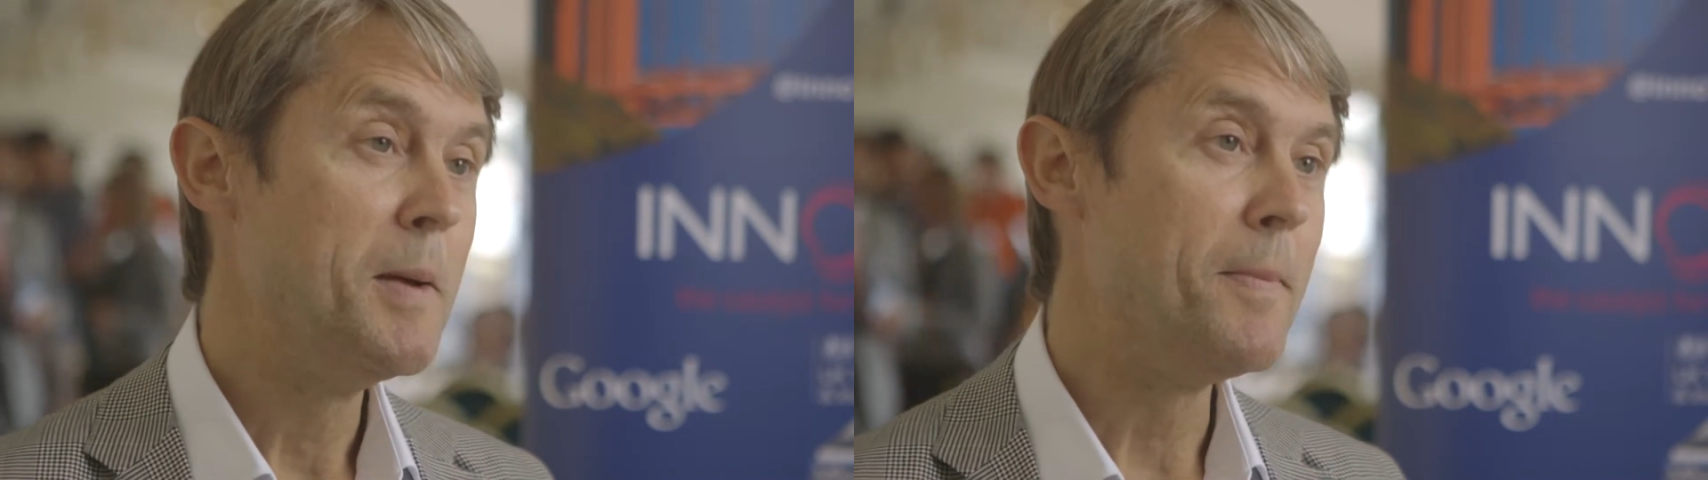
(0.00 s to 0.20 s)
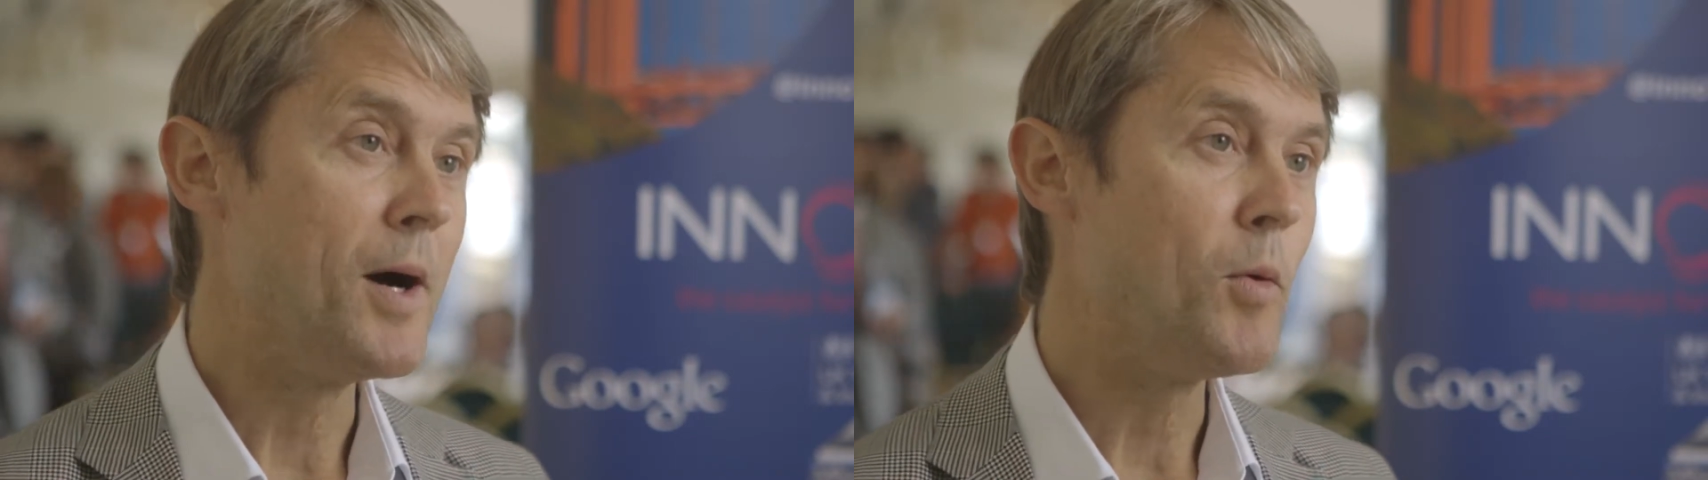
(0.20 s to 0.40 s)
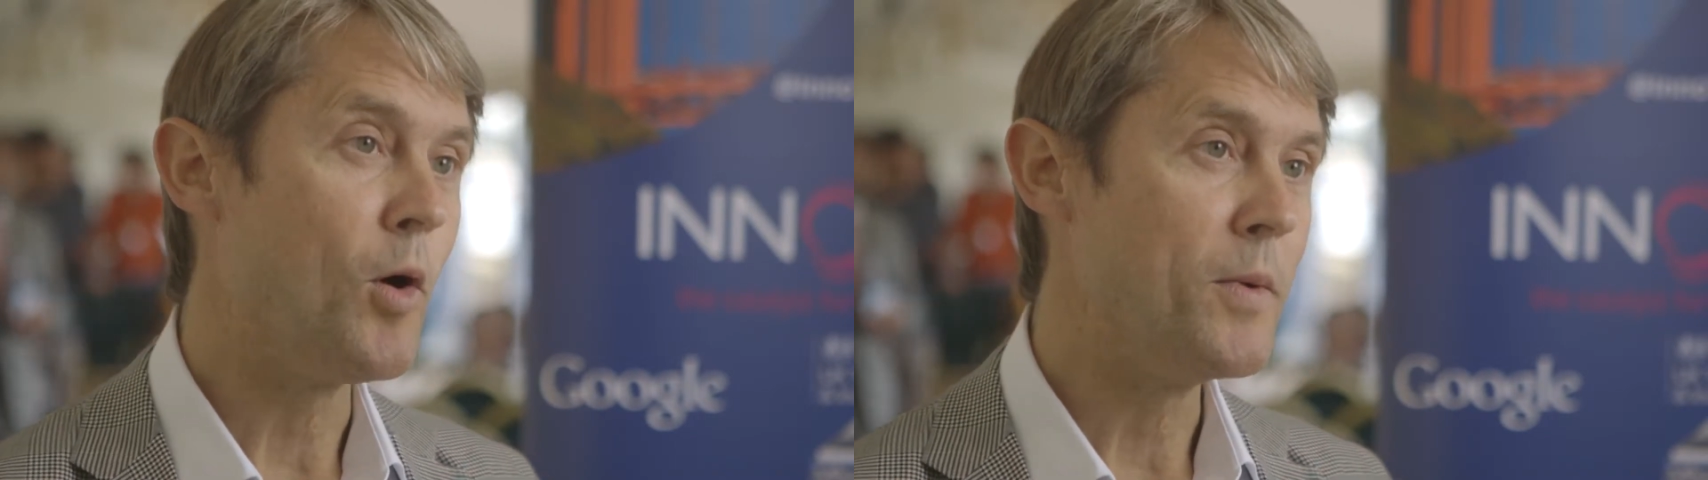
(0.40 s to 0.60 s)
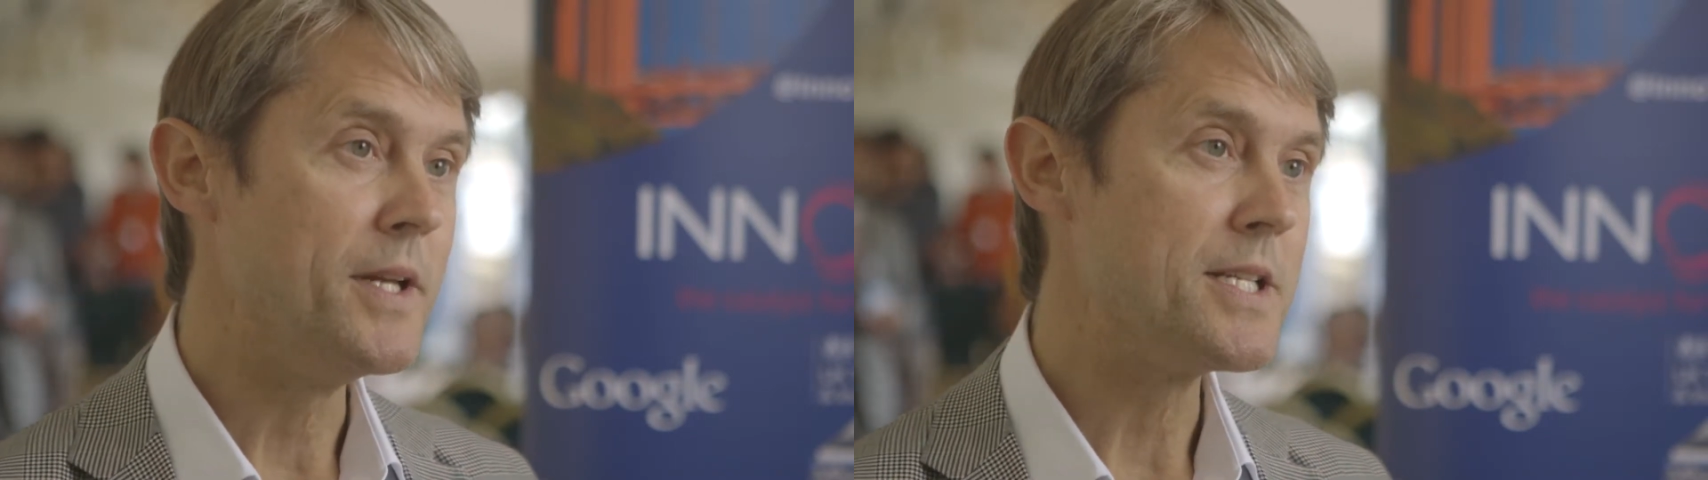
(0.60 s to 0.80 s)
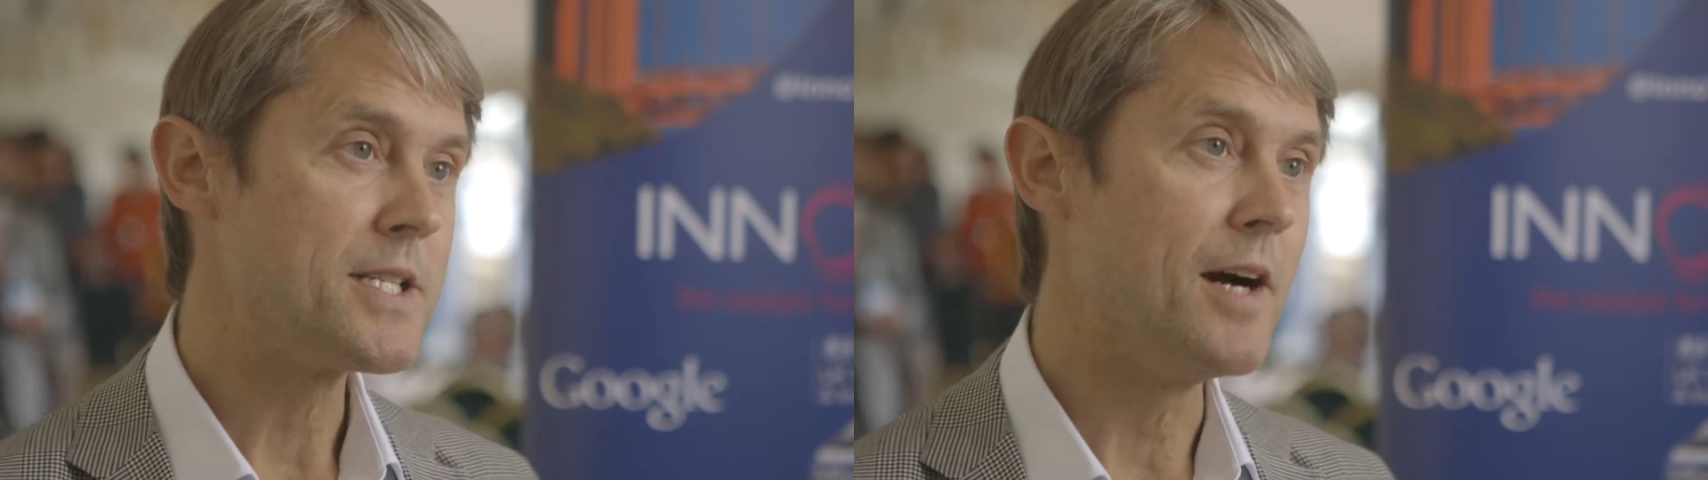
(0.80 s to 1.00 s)
but what
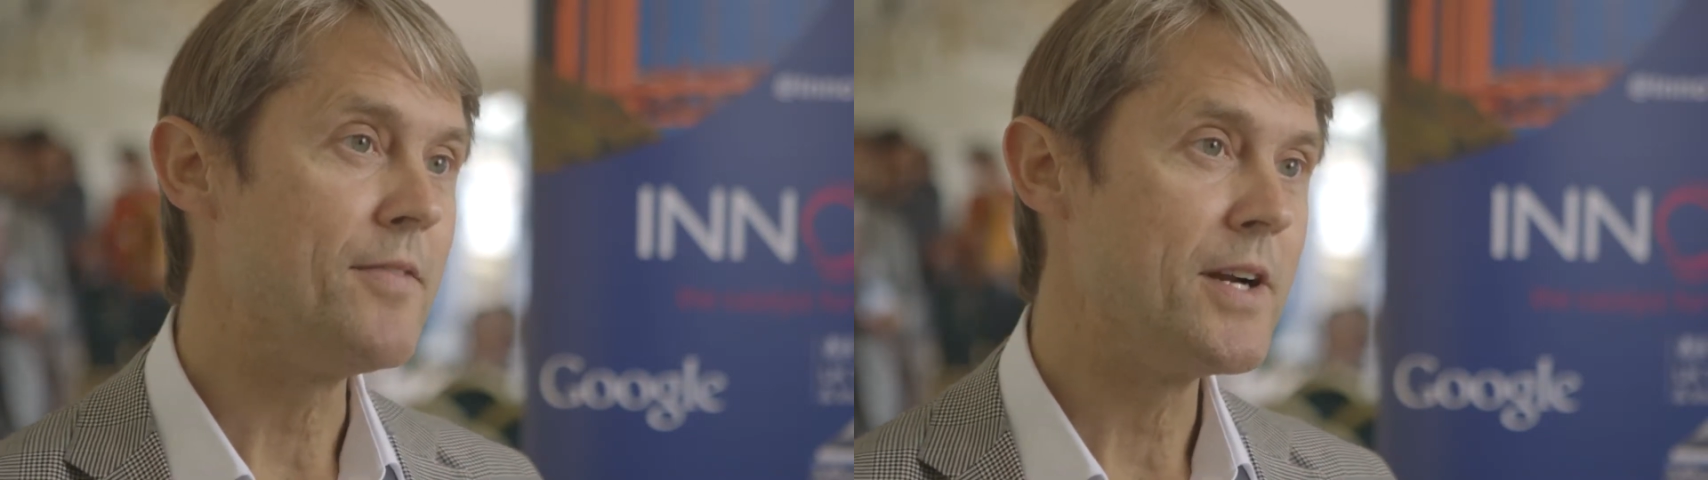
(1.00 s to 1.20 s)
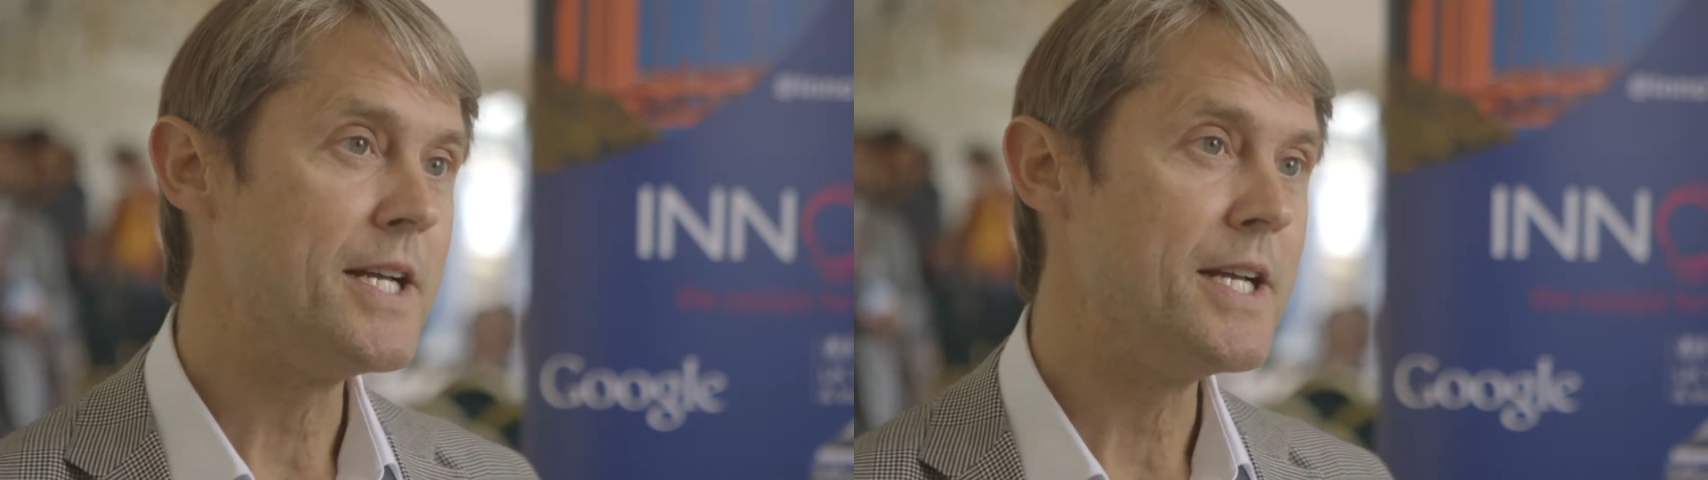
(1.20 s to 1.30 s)
we discover